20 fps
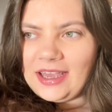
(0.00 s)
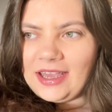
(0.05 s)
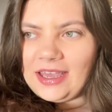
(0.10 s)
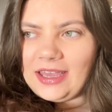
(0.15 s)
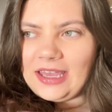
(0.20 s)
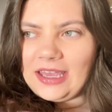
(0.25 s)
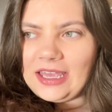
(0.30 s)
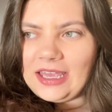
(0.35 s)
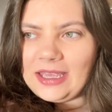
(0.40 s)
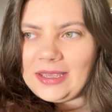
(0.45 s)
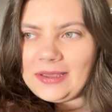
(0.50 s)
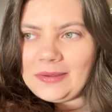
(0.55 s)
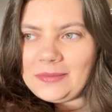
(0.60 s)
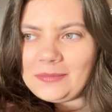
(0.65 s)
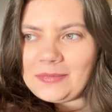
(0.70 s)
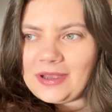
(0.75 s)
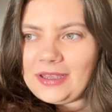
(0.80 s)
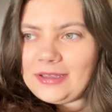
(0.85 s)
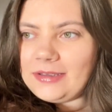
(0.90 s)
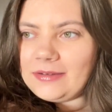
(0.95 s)

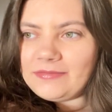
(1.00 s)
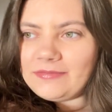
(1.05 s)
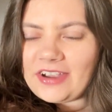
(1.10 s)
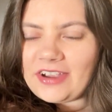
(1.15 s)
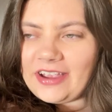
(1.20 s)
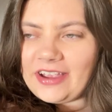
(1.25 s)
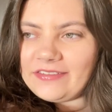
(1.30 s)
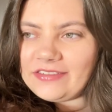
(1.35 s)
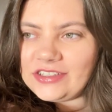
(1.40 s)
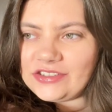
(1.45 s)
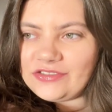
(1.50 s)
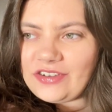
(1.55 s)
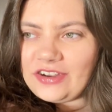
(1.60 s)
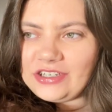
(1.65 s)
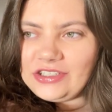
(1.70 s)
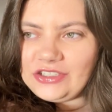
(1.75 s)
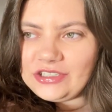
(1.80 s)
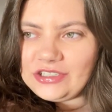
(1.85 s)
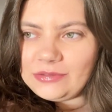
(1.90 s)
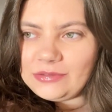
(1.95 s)
I am having a
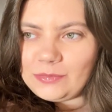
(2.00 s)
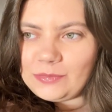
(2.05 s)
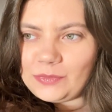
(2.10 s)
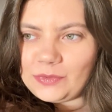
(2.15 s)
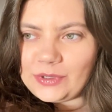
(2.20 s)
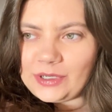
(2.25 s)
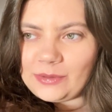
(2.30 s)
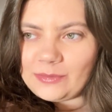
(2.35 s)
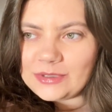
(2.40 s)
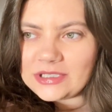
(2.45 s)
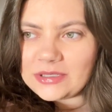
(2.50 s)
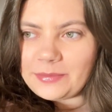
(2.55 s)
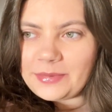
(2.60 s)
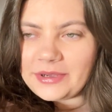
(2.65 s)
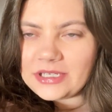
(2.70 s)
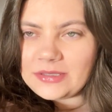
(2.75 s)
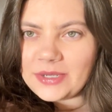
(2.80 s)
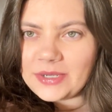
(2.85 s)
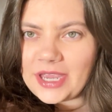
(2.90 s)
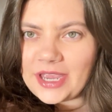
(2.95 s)
very chilled morning. We're
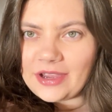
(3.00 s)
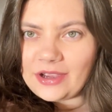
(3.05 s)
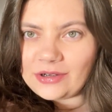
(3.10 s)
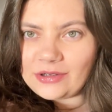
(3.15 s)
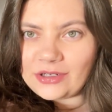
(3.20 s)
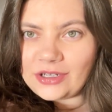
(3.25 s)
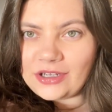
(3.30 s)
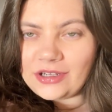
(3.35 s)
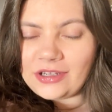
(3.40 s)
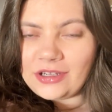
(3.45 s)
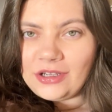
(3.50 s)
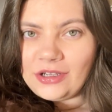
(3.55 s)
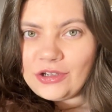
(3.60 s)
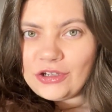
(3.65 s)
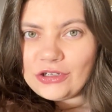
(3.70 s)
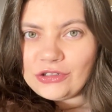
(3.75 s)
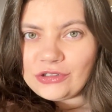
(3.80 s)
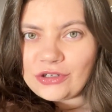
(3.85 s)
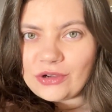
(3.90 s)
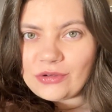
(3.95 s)
supposed to be going on a
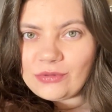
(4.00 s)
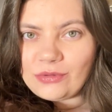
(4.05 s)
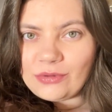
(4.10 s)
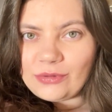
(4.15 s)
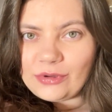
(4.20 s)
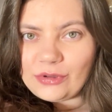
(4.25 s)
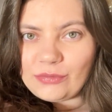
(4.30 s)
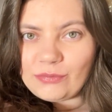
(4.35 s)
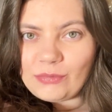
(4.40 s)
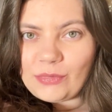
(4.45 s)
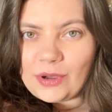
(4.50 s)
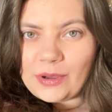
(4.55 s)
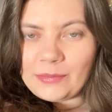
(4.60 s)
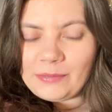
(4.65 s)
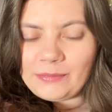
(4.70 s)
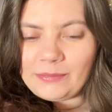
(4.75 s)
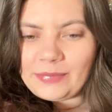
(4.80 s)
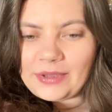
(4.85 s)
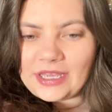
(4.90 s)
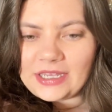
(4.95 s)
dog walk with
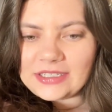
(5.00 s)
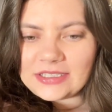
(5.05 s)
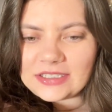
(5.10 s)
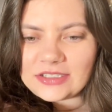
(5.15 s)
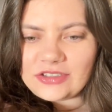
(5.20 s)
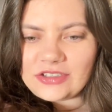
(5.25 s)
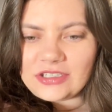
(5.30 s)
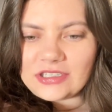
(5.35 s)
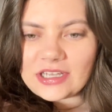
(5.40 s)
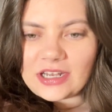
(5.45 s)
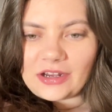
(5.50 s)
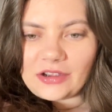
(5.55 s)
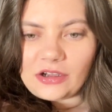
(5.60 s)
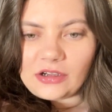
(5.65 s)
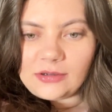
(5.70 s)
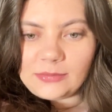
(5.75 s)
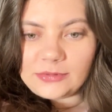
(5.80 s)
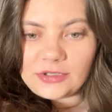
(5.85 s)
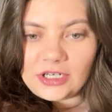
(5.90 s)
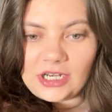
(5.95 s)
Mum, but she said I
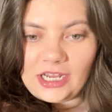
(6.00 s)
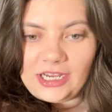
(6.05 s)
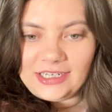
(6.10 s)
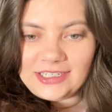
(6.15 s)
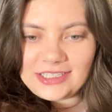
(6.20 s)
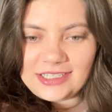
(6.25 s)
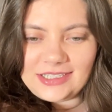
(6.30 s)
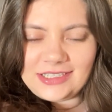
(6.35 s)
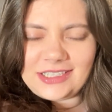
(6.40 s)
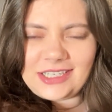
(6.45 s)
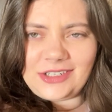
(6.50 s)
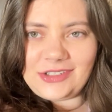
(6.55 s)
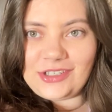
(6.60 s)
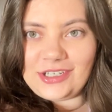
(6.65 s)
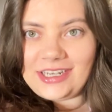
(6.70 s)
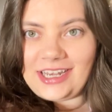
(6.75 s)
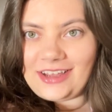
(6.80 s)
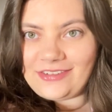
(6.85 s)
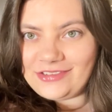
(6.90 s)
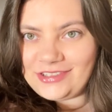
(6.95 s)
got up too late, so
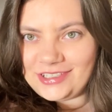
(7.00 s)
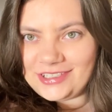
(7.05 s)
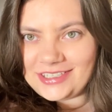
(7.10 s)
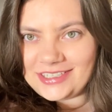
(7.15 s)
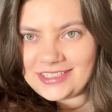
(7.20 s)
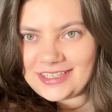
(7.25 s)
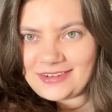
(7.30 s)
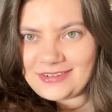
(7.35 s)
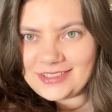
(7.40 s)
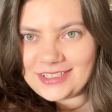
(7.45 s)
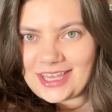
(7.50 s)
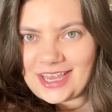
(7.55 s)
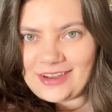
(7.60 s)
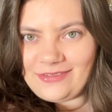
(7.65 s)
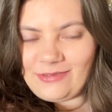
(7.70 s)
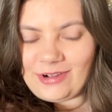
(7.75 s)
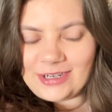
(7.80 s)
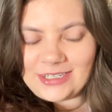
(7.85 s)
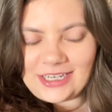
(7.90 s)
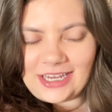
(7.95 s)
she left us as I was
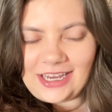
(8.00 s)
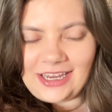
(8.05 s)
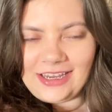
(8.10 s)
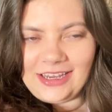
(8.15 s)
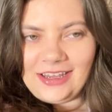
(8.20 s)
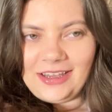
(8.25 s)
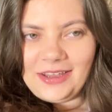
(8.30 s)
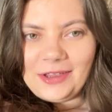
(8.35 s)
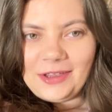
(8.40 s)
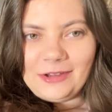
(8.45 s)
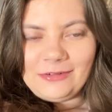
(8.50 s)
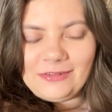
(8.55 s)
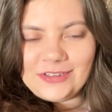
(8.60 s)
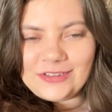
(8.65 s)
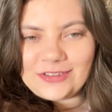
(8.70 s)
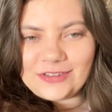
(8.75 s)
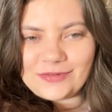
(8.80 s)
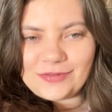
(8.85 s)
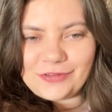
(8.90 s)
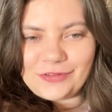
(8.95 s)
getting ready,
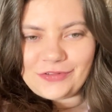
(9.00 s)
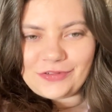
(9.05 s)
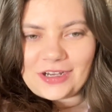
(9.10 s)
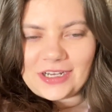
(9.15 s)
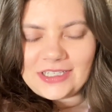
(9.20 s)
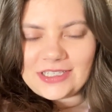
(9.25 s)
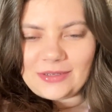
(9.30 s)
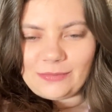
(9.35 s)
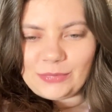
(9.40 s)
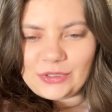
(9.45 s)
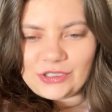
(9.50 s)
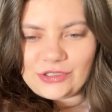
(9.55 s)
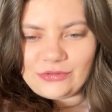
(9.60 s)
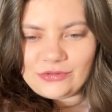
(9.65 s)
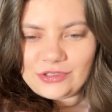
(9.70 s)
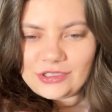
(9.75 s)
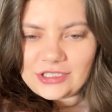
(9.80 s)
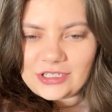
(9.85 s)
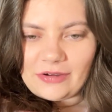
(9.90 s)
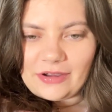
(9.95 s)
which is frustrating, but she
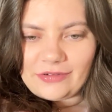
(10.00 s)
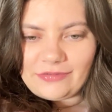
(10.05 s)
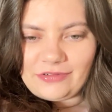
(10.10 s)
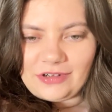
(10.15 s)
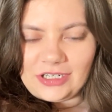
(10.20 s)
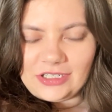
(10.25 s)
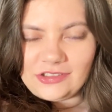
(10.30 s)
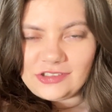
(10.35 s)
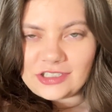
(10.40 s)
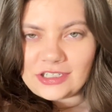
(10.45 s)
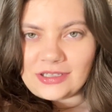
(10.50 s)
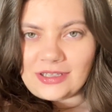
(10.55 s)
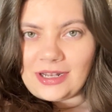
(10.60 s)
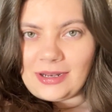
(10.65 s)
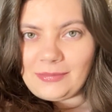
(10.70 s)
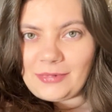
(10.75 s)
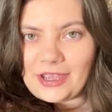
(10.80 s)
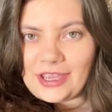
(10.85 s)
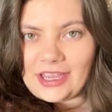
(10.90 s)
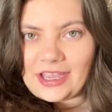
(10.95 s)
wants to go out for lunch, and then
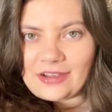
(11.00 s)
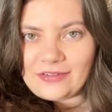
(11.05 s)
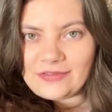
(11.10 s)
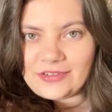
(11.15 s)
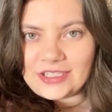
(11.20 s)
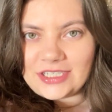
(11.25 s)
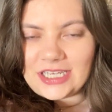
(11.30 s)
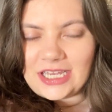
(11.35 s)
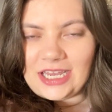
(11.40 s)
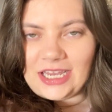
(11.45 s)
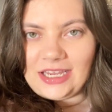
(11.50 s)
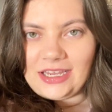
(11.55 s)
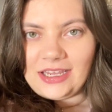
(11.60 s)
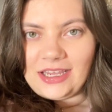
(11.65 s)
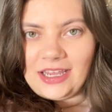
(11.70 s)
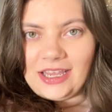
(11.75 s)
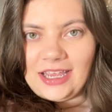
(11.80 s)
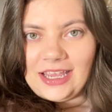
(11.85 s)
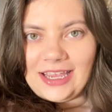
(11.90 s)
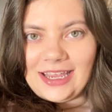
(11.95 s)
I'm going out for tea
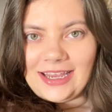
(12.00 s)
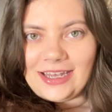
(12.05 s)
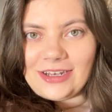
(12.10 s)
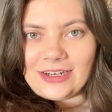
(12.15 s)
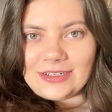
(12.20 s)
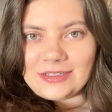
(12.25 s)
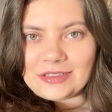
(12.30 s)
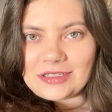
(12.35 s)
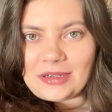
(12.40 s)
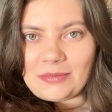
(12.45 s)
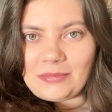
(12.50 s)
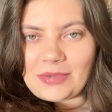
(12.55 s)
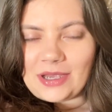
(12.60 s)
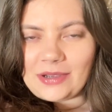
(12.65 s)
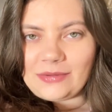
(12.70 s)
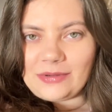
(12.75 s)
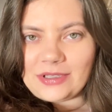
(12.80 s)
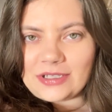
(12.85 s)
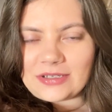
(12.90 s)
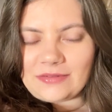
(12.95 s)
in Nottingham
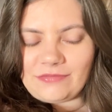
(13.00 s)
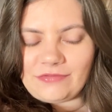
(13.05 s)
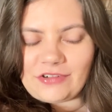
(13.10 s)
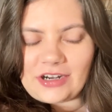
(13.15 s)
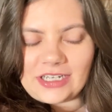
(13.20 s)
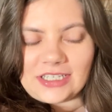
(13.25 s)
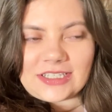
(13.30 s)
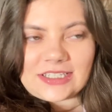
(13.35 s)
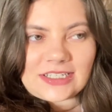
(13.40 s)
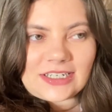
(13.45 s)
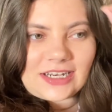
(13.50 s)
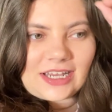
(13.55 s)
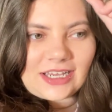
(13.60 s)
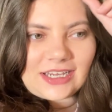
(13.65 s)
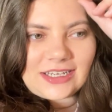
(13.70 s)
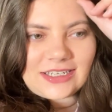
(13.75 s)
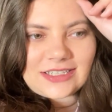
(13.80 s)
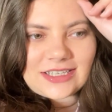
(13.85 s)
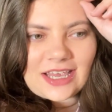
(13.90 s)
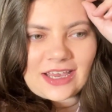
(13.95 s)
back with some friends
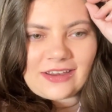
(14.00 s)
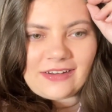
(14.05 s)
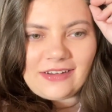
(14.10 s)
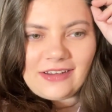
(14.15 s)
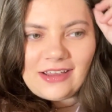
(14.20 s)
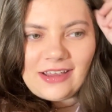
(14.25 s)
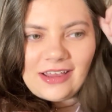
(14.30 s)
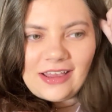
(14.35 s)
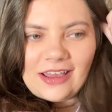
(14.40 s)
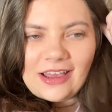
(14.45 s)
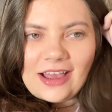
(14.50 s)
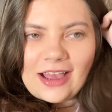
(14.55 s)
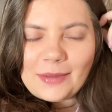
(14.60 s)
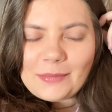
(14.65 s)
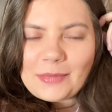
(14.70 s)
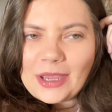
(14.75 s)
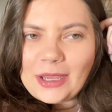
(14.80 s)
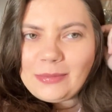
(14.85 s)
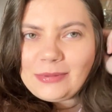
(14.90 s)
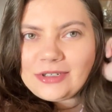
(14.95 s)
tonight. So
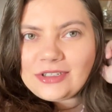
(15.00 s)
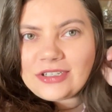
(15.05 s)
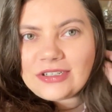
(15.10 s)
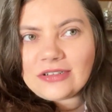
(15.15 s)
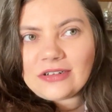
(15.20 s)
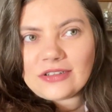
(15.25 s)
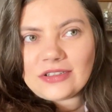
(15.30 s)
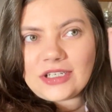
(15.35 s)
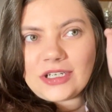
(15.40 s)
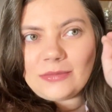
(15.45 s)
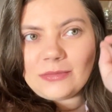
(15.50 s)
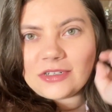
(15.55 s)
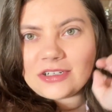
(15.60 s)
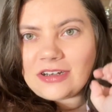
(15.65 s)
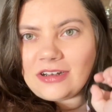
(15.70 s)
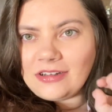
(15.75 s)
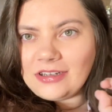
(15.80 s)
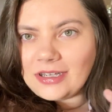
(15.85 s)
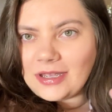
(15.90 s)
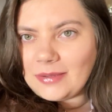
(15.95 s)
I'm hoping she's not too much
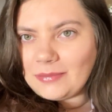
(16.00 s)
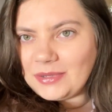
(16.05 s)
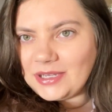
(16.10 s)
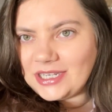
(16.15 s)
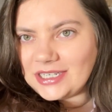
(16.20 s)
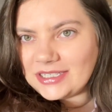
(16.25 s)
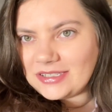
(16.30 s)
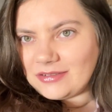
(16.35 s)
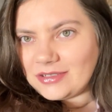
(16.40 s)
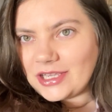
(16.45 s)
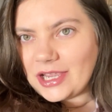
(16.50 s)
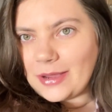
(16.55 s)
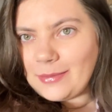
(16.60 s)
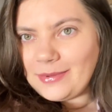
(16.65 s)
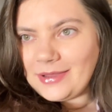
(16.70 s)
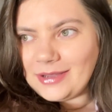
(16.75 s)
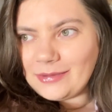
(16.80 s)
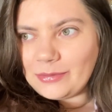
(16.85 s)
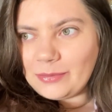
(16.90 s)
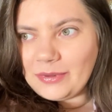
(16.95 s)
longer, because I was
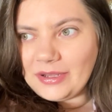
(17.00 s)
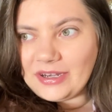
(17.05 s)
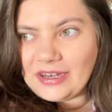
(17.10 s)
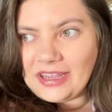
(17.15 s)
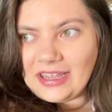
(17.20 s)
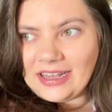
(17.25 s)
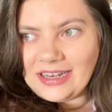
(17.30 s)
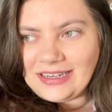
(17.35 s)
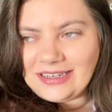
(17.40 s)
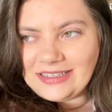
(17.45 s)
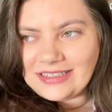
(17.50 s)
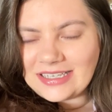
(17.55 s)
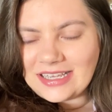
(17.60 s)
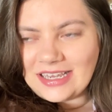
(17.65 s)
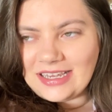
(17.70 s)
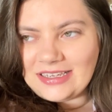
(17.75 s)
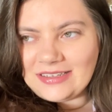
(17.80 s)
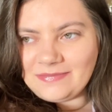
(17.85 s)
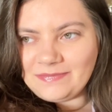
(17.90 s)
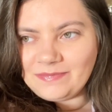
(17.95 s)
hoping it would be an early
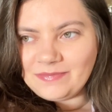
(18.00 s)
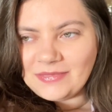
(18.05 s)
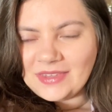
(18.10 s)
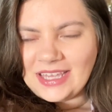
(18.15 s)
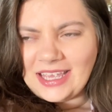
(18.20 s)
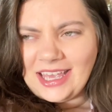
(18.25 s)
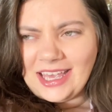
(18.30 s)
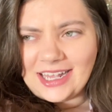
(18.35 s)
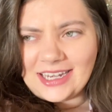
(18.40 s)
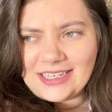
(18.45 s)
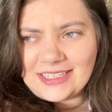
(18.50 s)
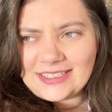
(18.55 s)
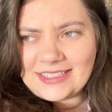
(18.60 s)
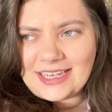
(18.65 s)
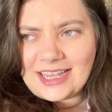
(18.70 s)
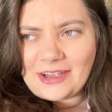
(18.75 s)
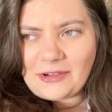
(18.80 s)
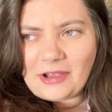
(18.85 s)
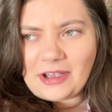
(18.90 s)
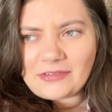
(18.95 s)
tea, and it's
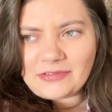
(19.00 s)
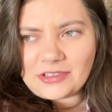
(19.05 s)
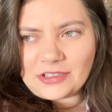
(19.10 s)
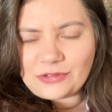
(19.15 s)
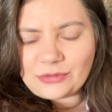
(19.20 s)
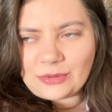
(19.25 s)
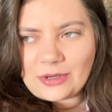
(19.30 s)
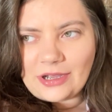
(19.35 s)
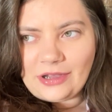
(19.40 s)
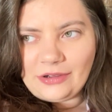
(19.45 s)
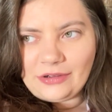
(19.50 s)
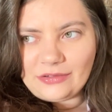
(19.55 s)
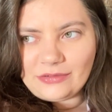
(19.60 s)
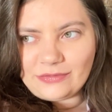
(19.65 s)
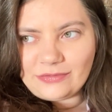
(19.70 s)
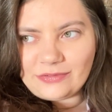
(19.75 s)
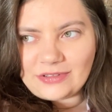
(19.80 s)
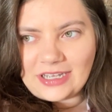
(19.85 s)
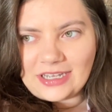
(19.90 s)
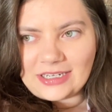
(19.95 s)
now after
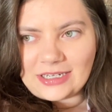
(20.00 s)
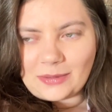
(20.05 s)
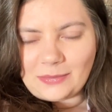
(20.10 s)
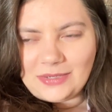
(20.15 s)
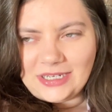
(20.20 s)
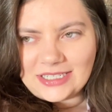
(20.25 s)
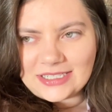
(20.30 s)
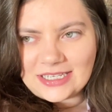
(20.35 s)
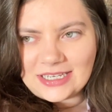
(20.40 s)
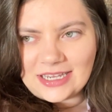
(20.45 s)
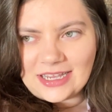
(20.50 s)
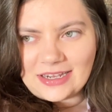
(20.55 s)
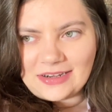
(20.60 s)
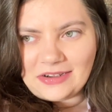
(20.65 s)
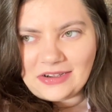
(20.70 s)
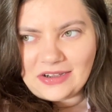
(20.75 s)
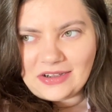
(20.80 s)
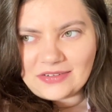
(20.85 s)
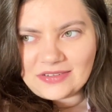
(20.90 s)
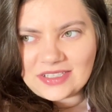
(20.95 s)
12 and I'm meeting again
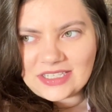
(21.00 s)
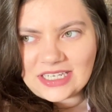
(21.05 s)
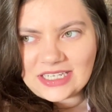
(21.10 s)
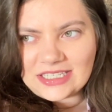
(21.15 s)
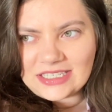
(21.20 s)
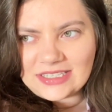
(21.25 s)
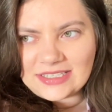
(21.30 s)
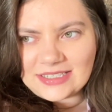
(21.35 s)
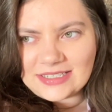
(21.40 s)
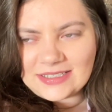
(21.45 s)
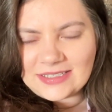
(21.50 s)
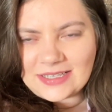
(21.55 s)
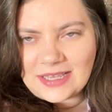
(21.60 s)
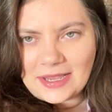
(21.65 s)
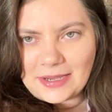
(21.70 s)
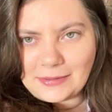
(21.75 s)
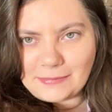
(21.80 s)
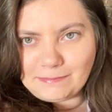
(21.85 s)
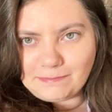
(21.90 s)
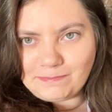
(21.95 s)
at 6:30,
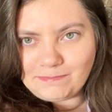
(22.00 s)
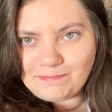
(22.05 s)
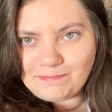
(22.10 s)
so